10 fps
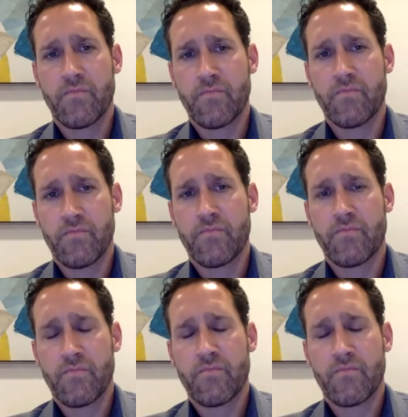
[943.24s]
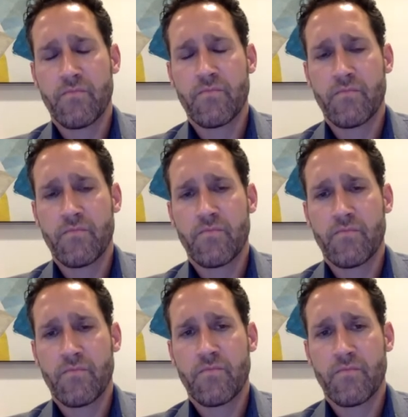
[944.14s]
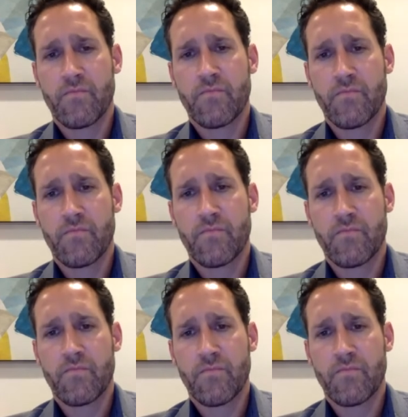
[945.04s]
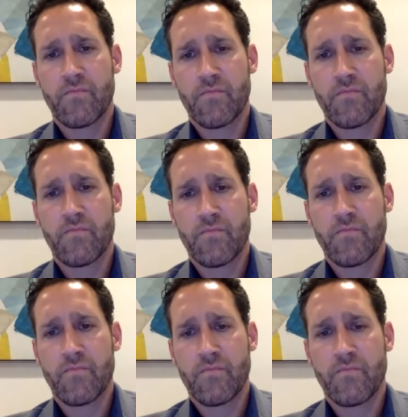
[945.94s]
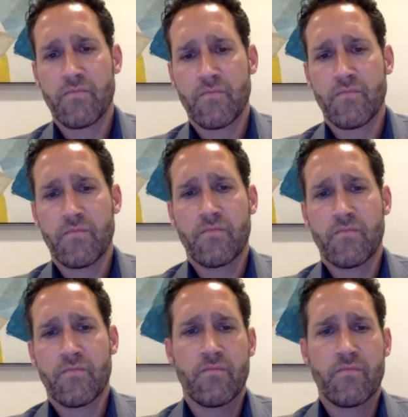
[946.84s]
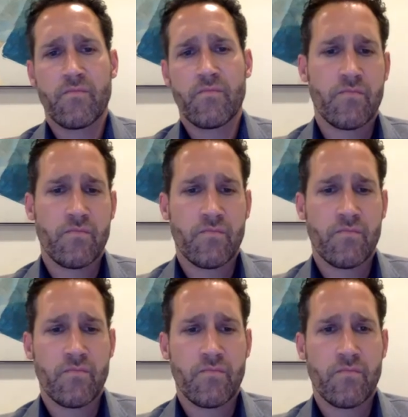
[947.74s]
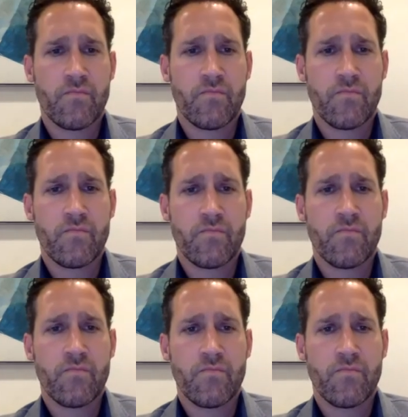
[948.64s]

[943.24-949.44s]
The person shown says nothing.